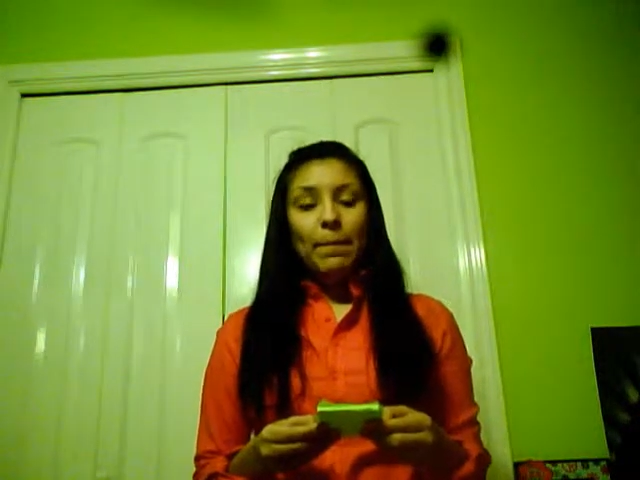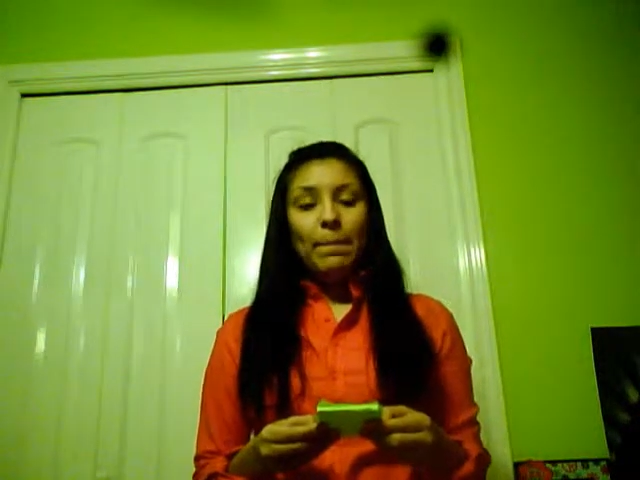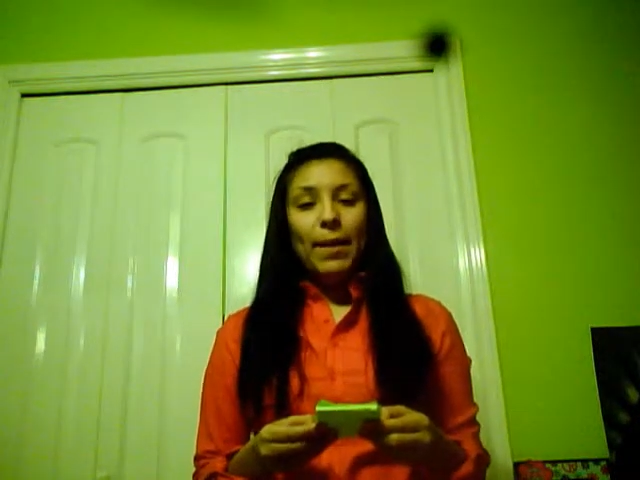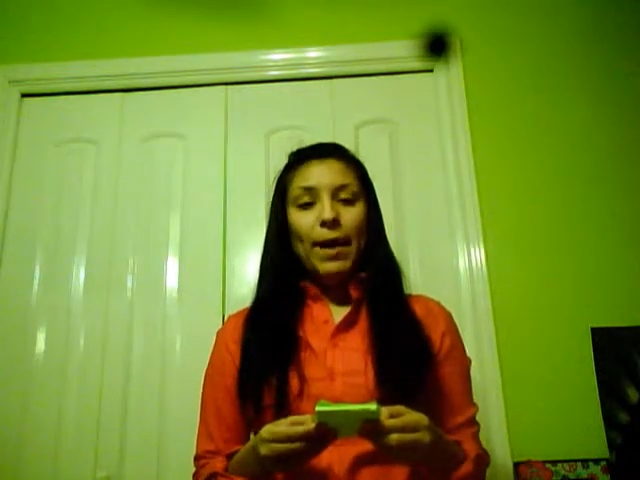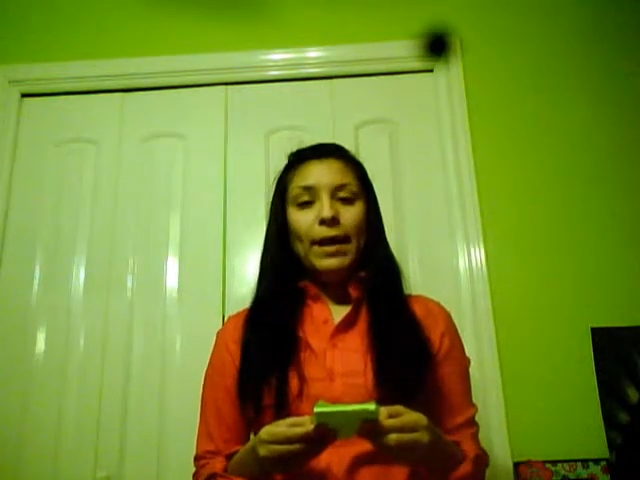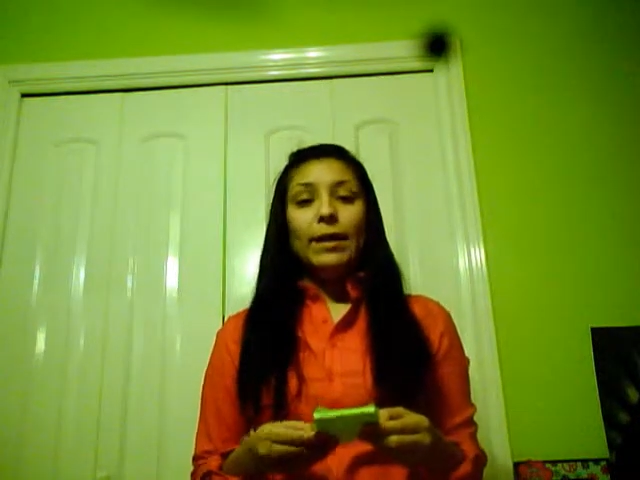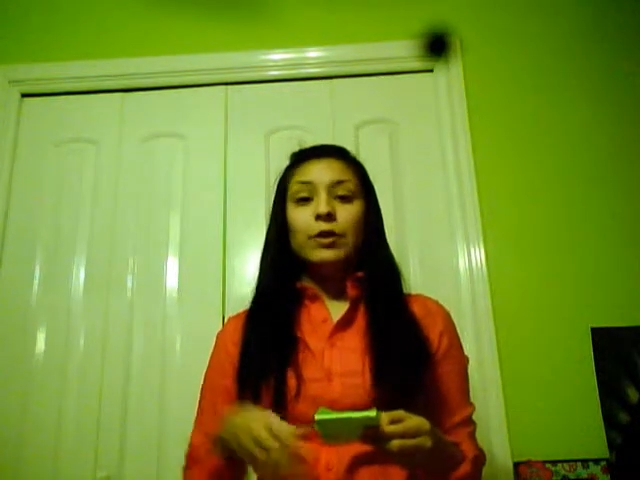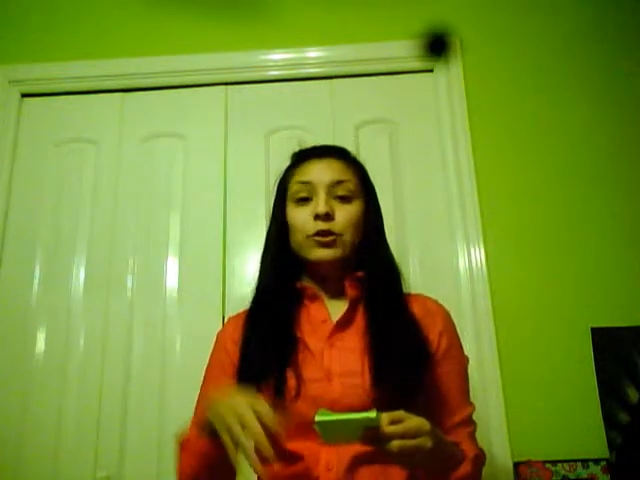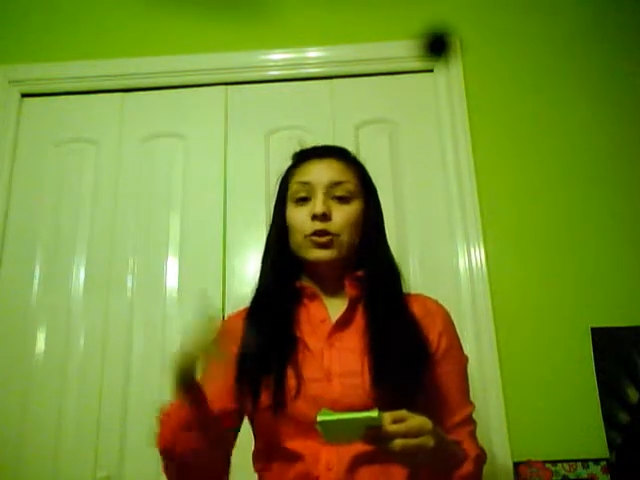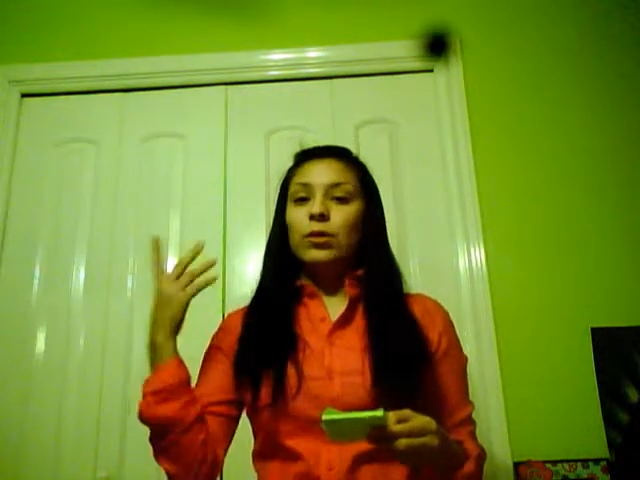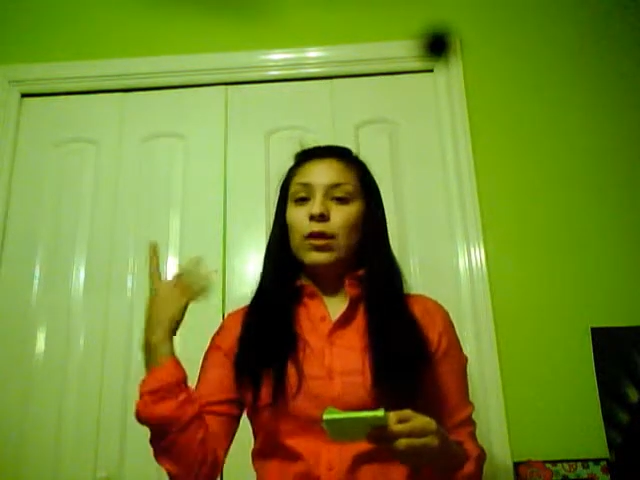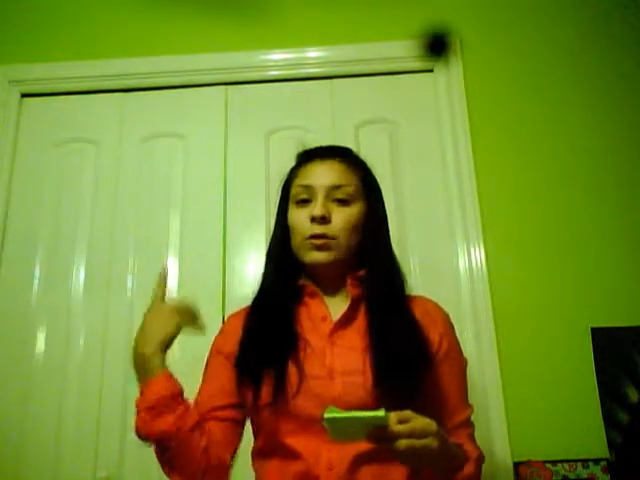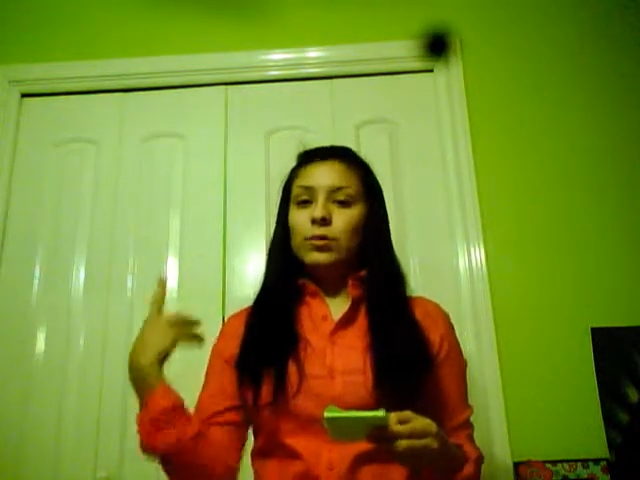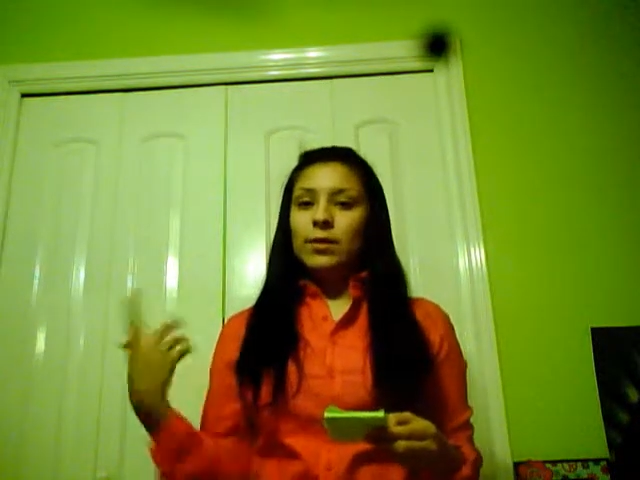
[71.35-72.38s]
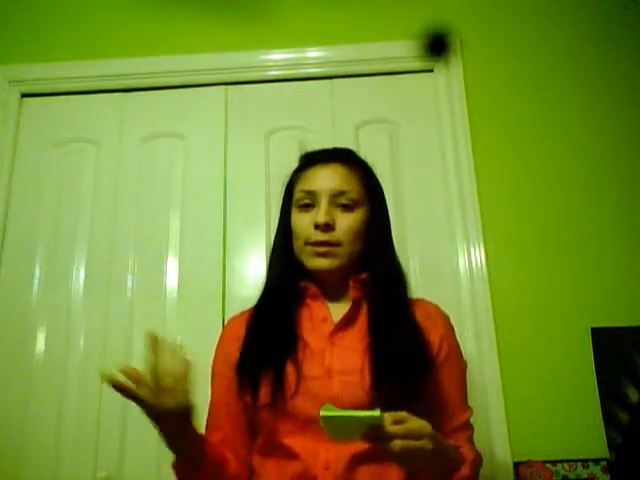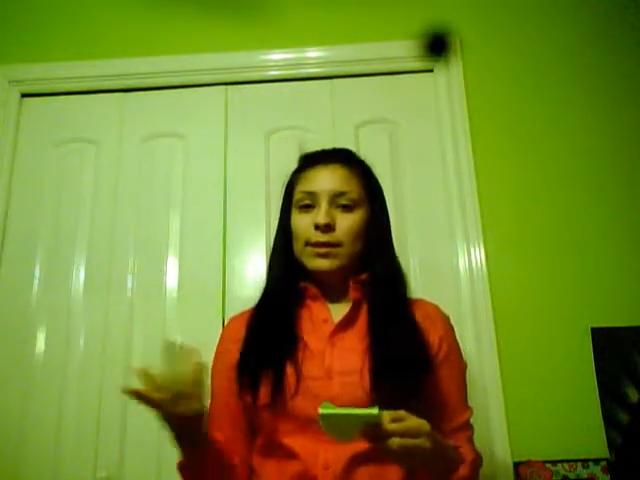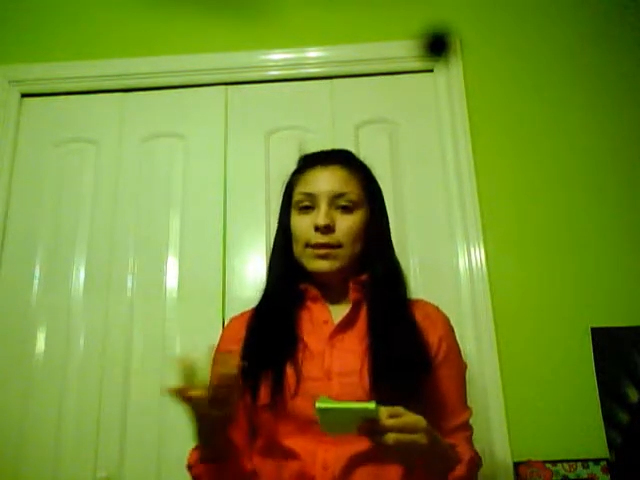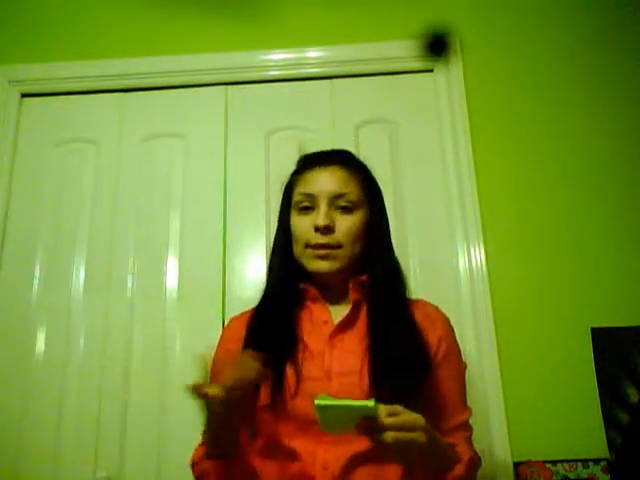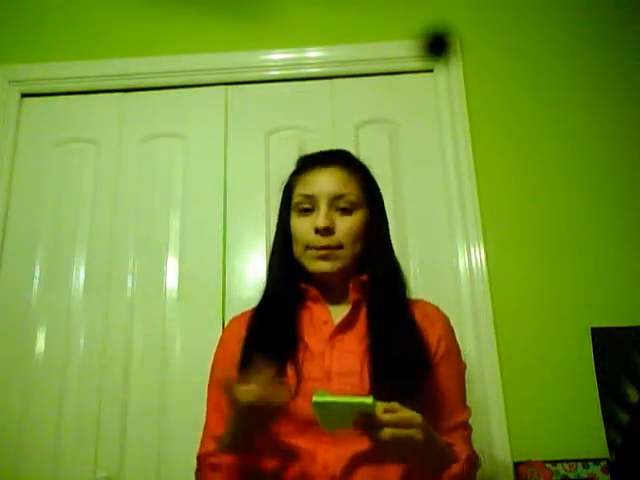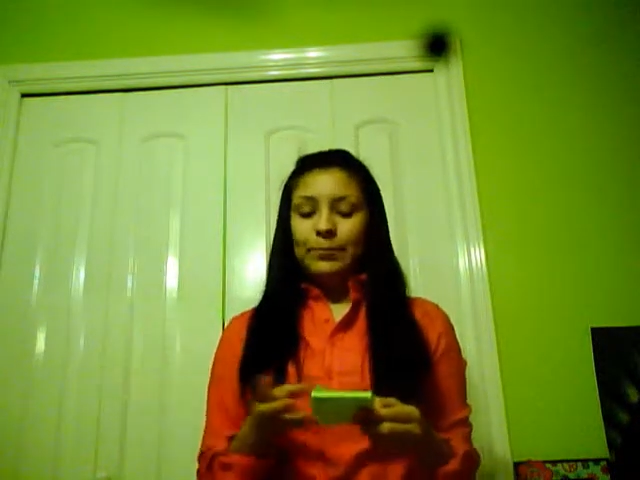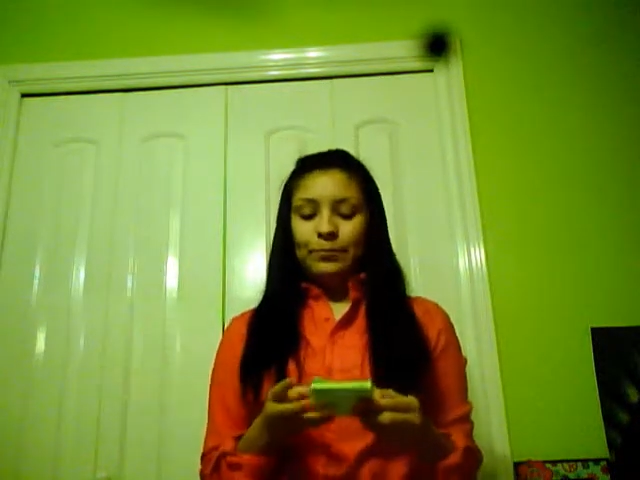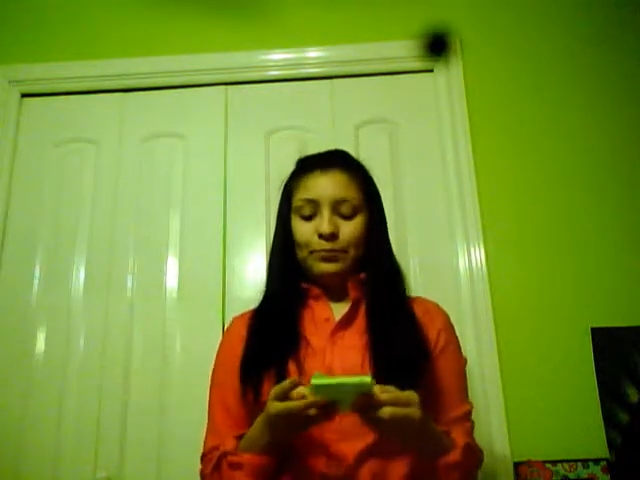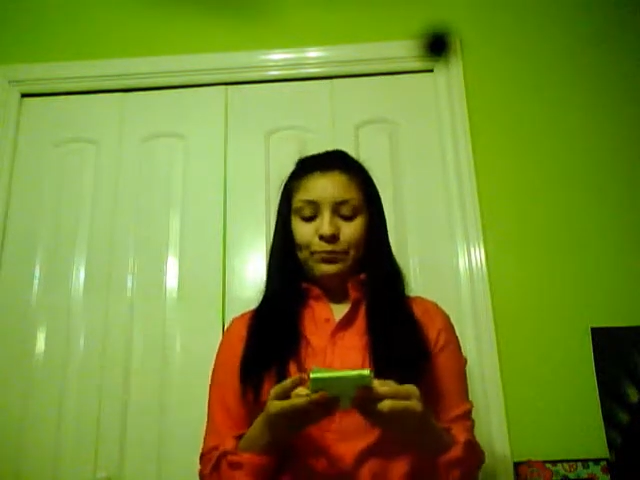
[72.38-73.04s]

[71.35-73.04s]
back in 2006.